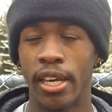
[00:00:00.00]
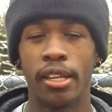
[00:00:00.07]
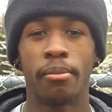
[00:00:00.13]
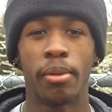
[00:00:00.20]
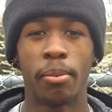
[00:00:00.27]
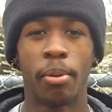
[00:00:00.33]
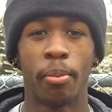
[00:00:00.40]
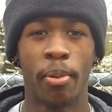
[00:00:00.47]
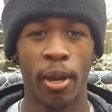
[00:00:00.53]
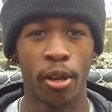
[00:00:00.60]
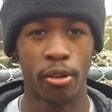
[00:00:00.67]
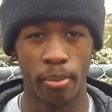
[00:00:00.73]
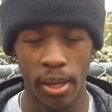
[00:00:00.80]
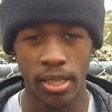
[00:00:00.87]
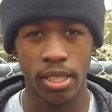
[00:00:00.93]
getting me
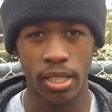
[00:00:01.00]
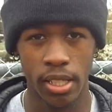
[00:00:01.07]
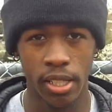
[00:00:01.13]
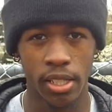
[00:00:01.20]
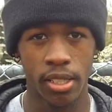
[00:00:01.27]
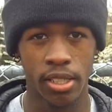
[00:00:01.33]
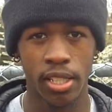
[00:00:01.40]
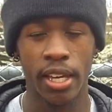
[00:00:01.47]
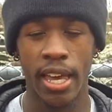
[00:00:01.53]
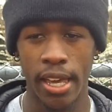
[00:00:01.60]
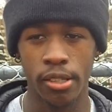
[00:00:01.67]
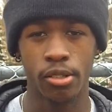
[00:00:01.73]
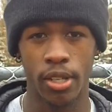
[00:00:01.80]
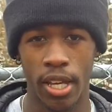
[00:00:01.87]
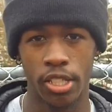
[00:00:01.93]
prepared mentally to
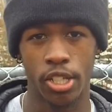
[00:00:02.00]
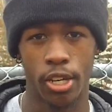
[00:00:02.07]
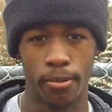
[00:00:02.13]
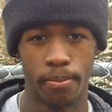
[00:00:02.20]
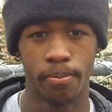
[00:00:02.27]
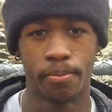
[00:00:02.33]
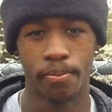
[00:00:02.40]
handle that job.